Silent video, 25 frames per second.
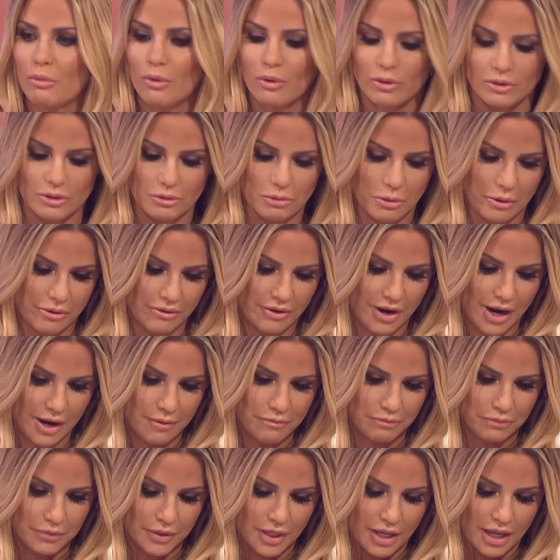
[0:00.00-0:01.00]
awards we were at,
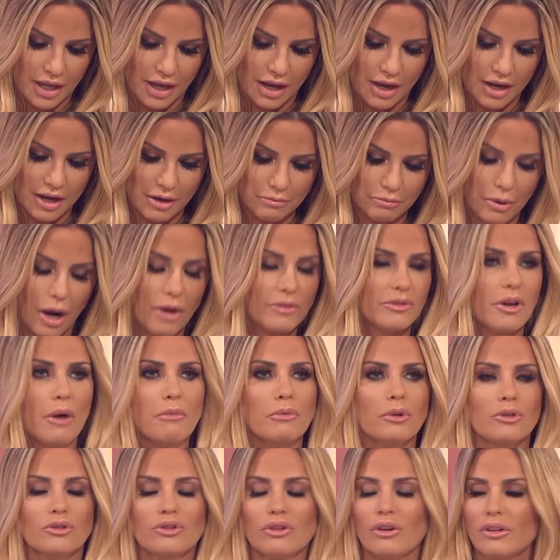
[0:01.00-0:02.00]
but
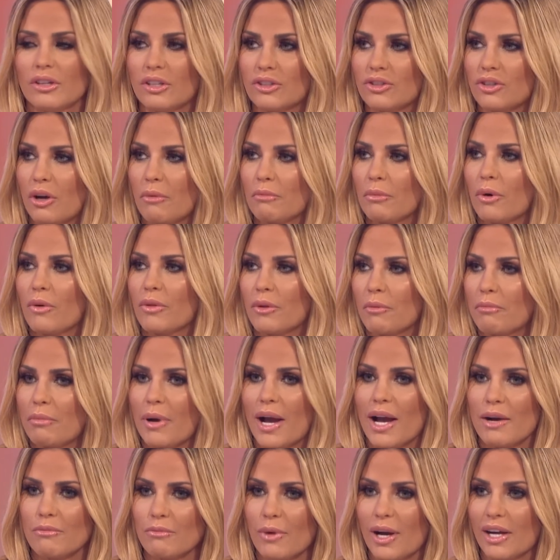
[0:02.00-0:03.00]
I'm not trying to jump on the
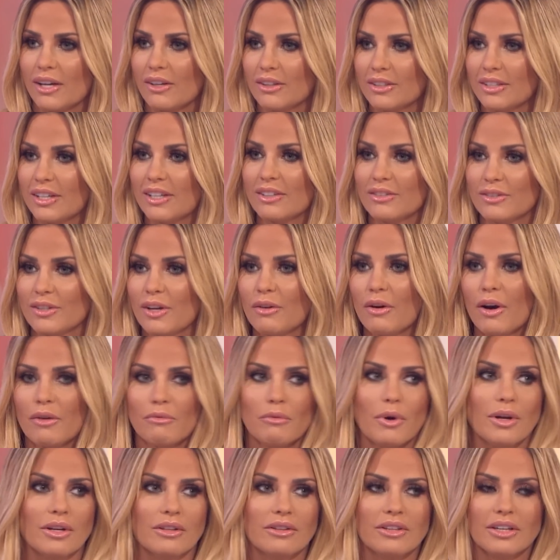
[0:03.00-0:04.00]
bandwagon as
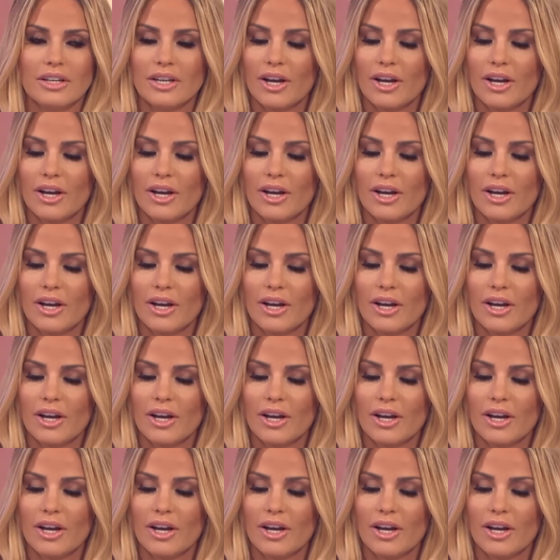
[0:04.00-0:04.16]
one of the